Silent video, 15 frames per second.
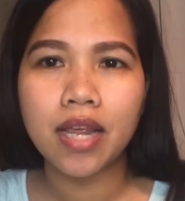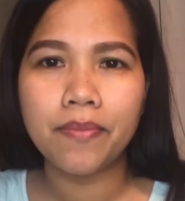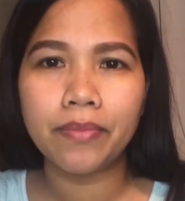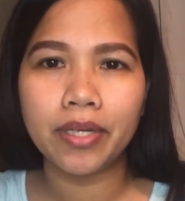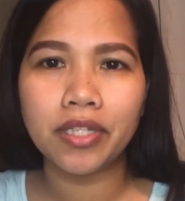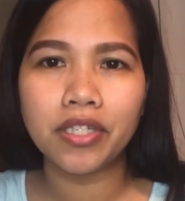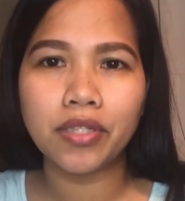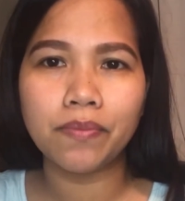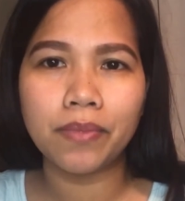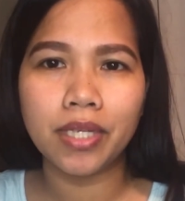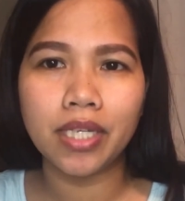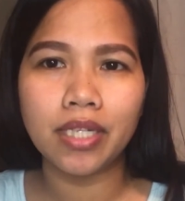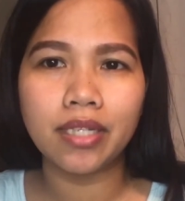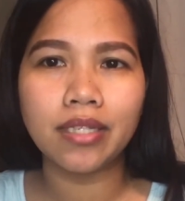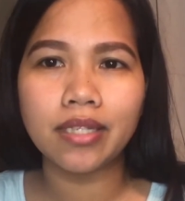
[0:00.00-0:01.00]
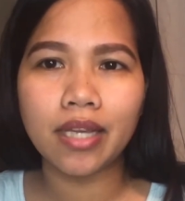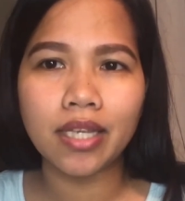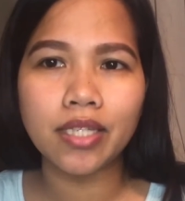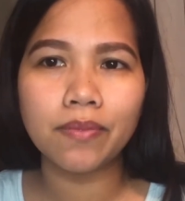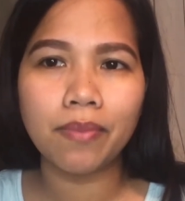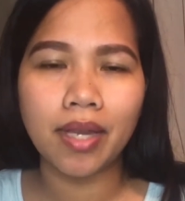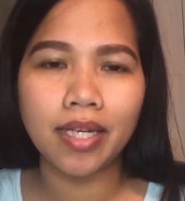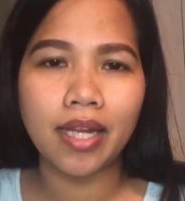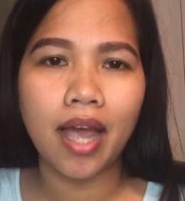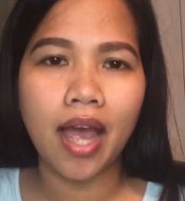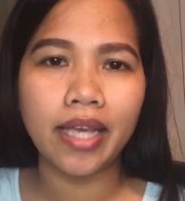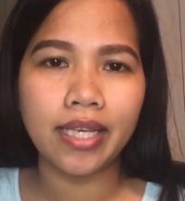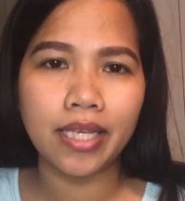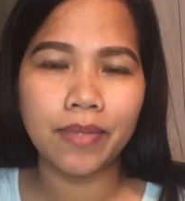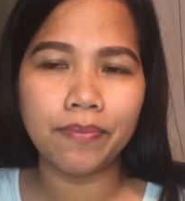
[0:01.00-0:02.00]
must be discussed by the
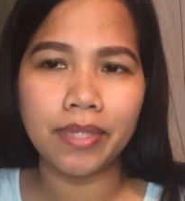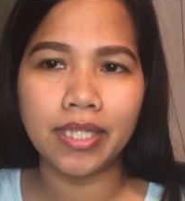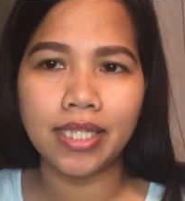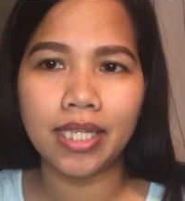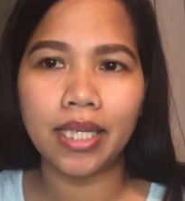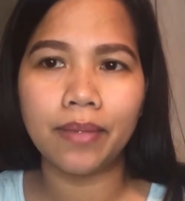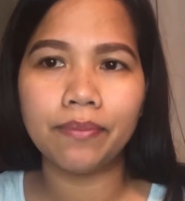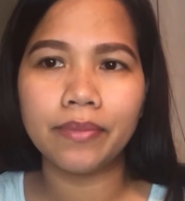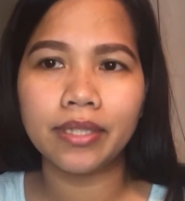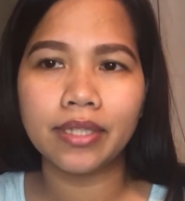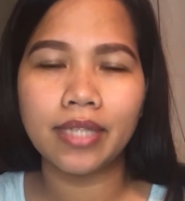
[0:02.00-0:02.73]
IEP team.